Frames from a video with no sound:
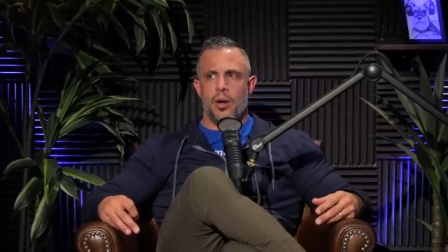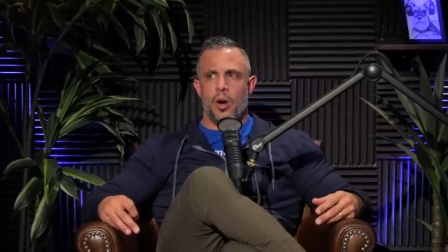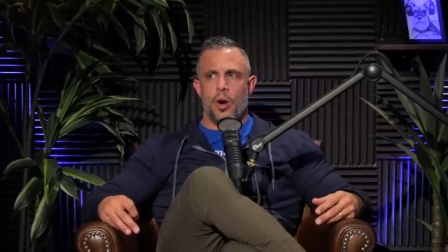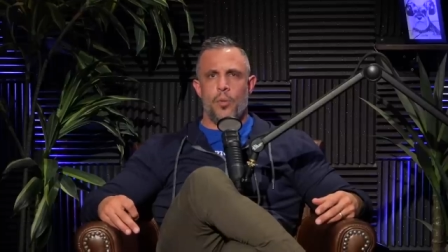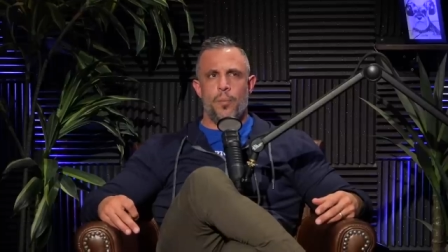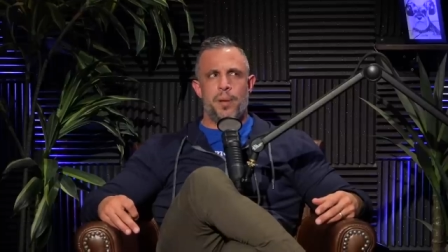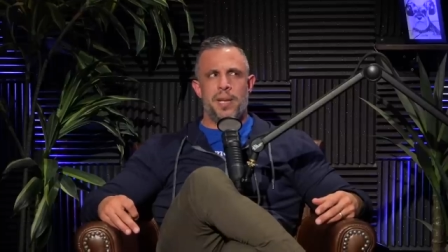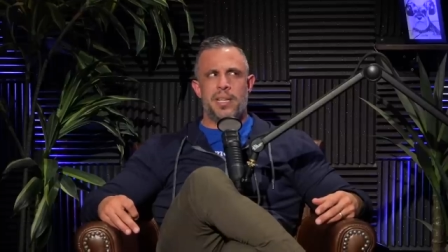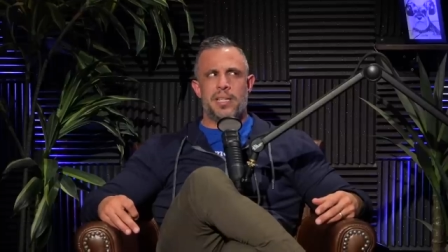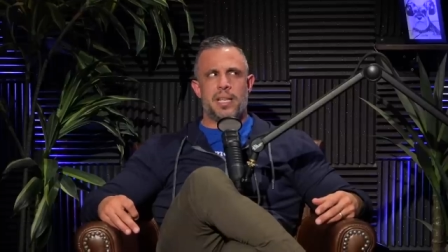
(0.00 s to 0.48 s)

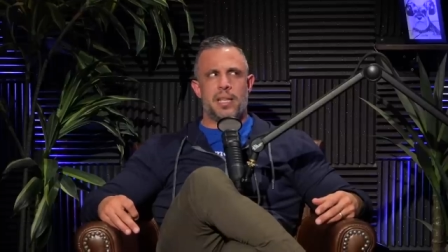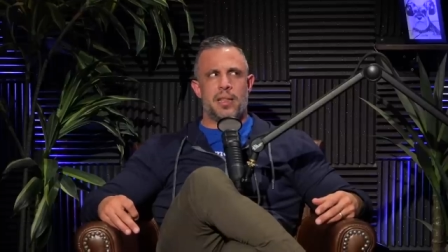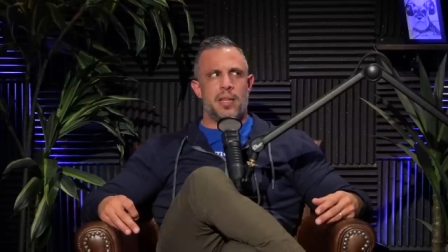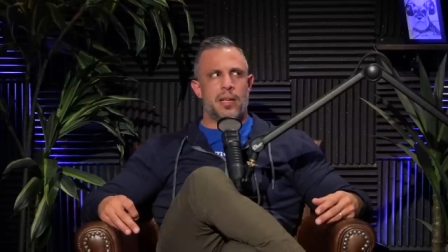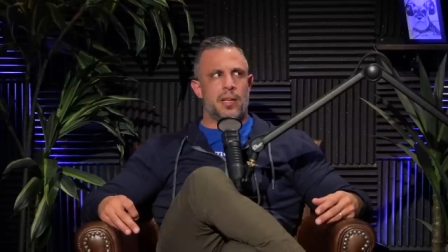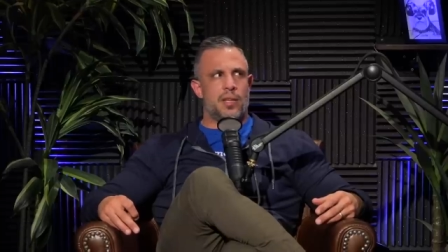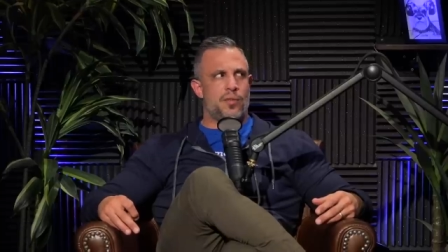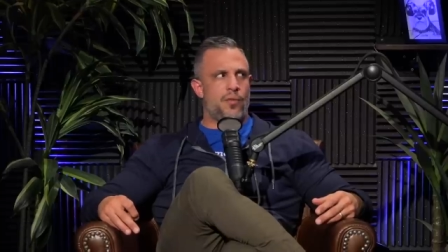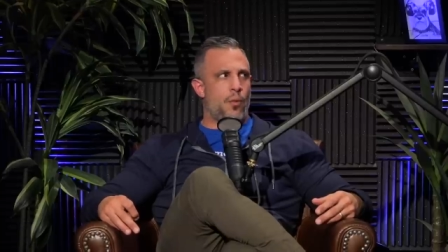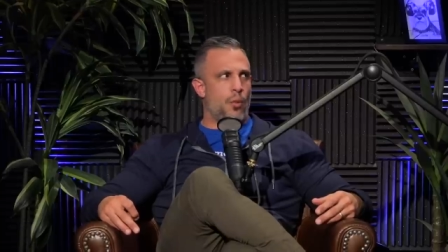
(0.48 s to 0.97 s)
Obese, I
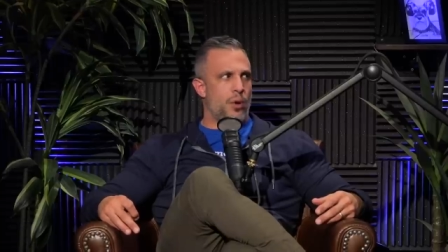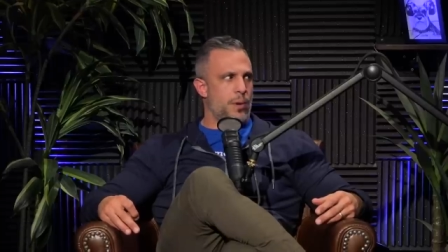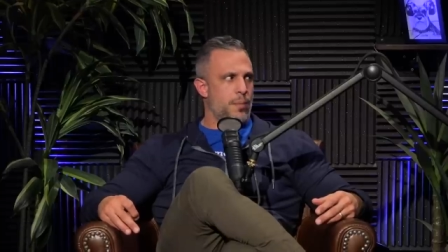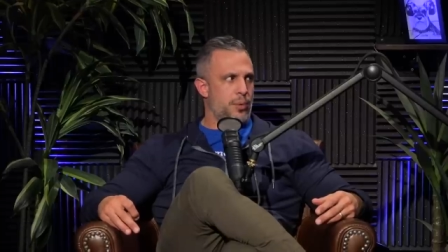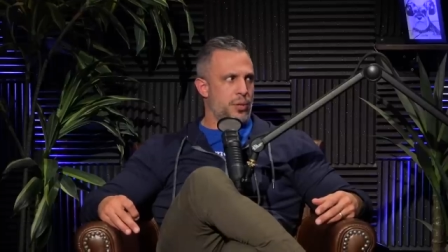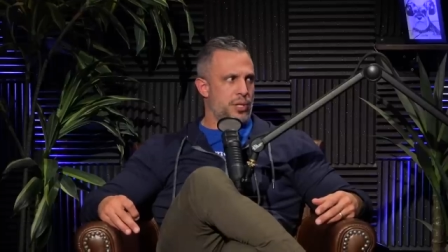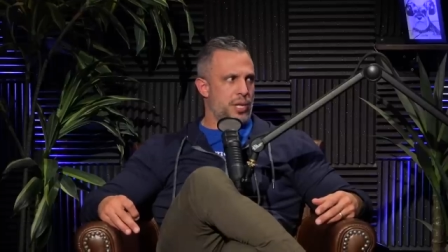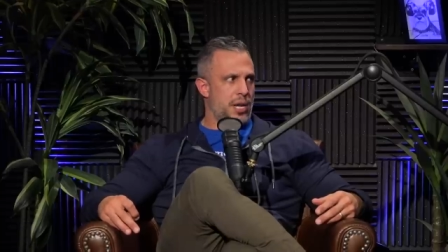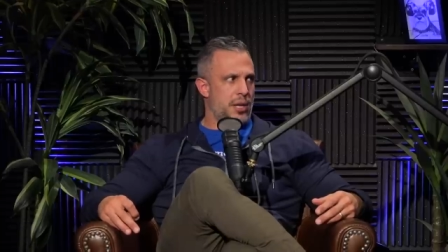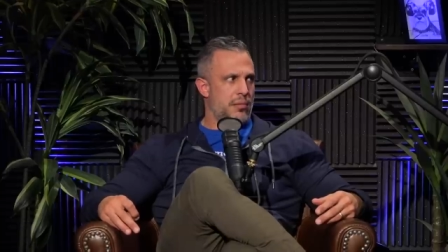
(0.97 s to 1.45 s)
think it's forty
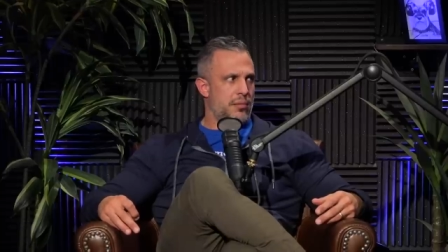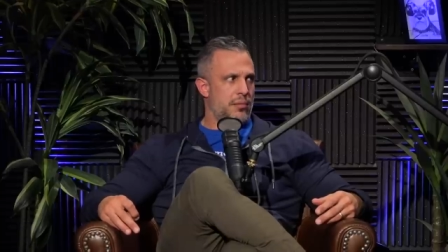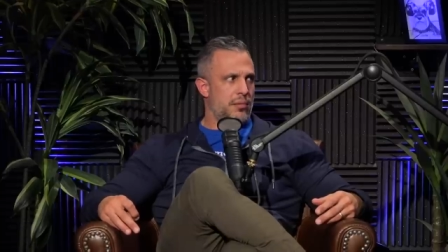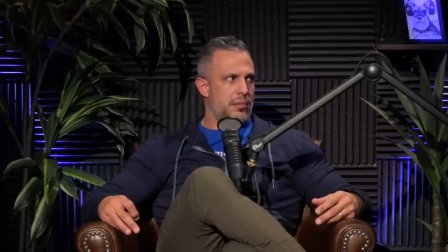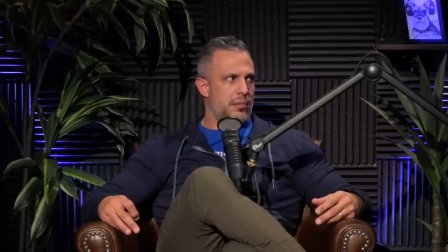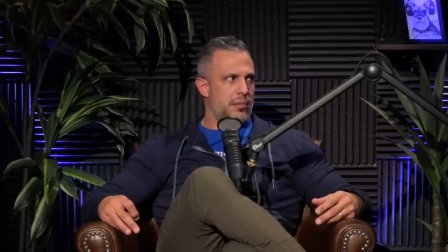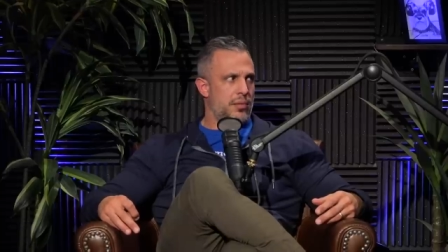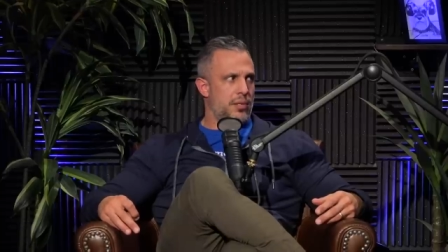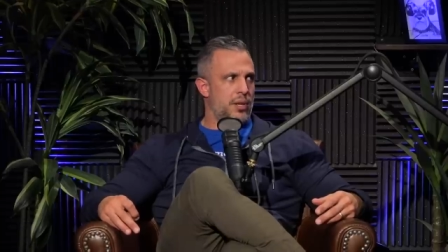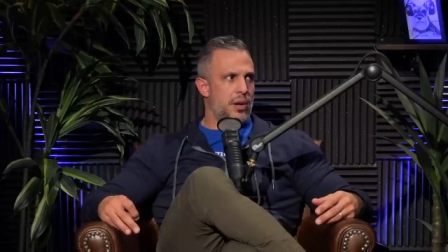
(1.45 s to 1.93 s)
percent.
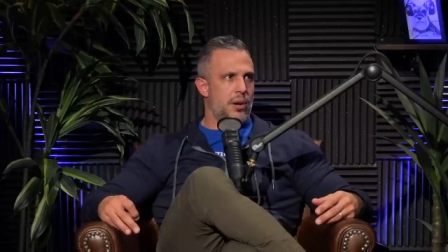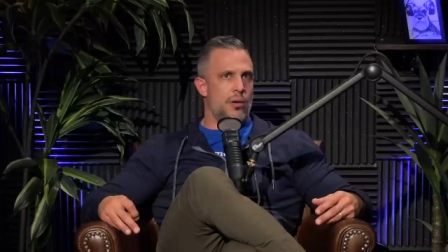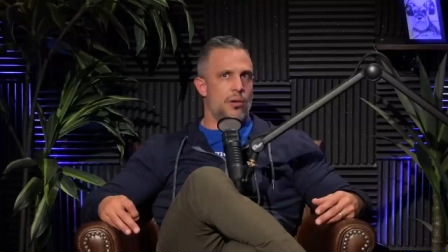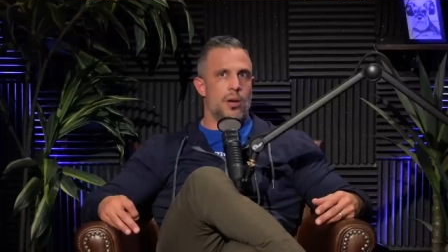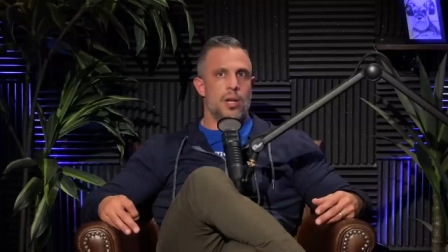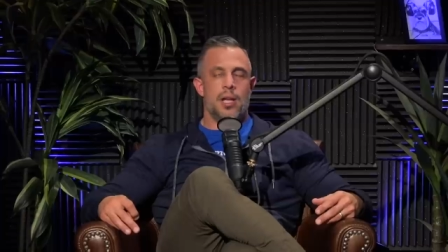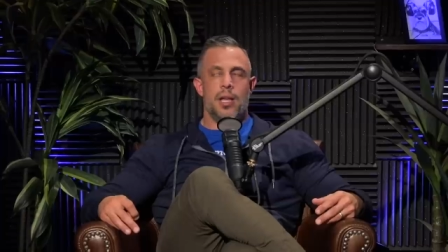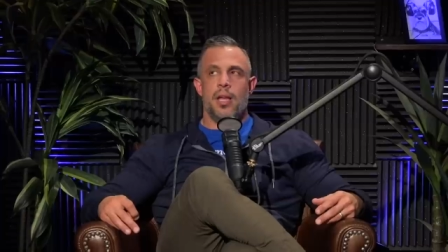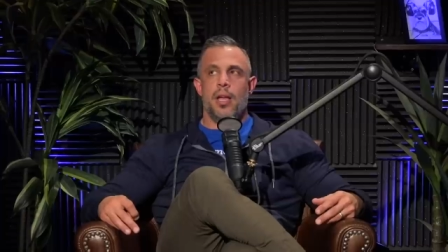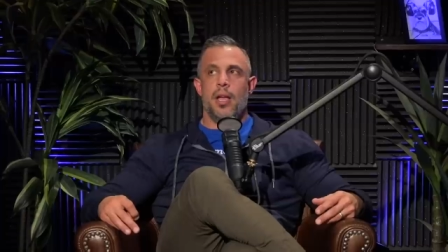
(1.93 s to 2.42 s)
So